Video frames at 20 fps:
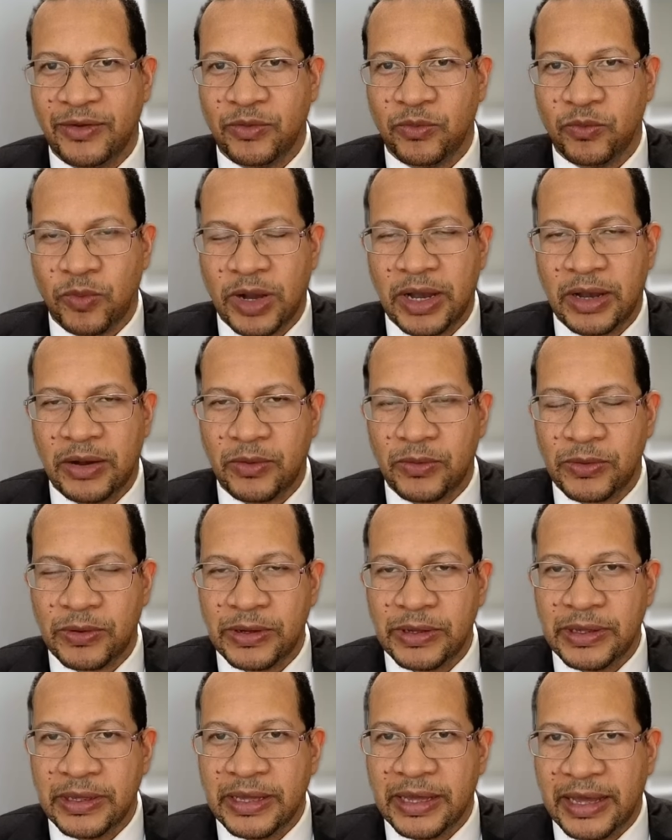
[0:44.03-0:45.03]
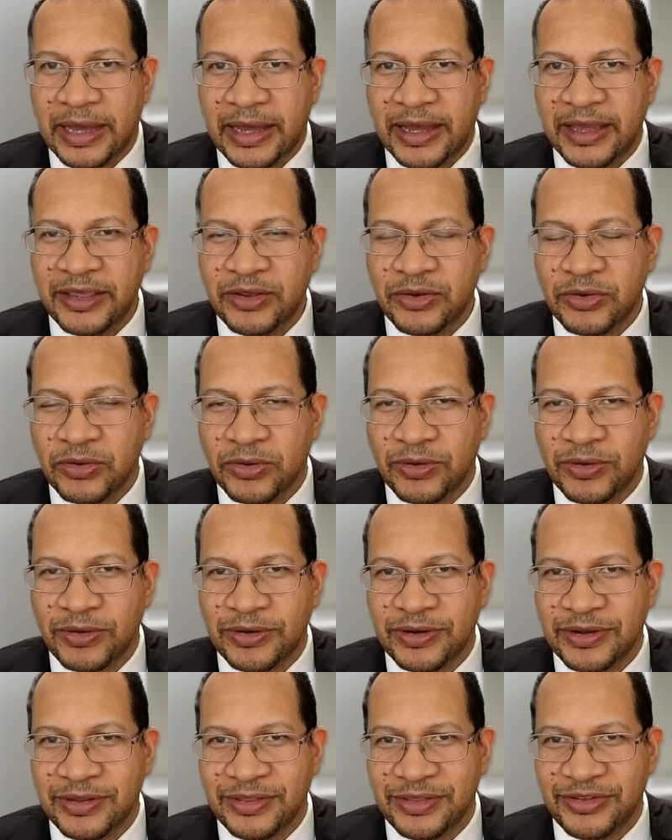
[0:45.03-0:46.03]
wow, I
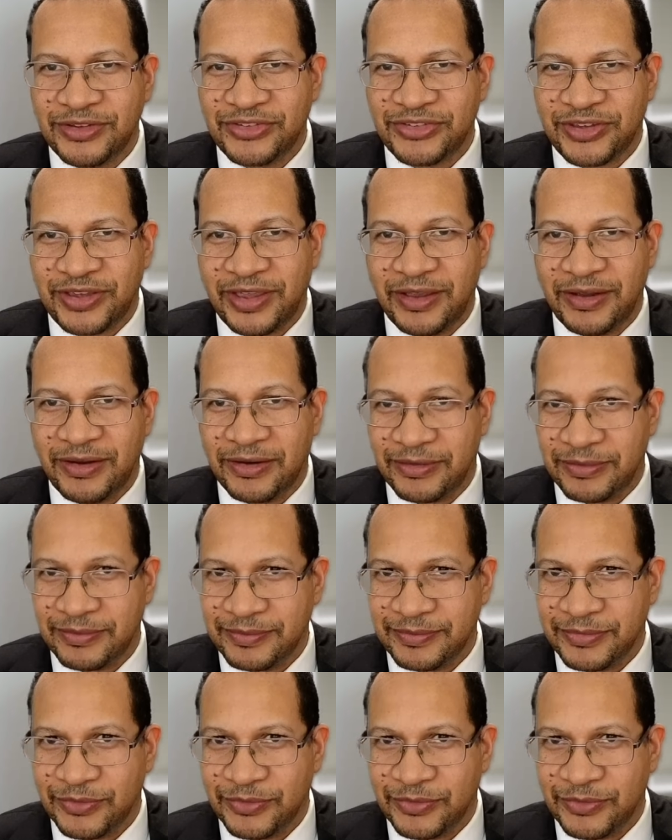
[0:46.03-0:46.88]
heard this here.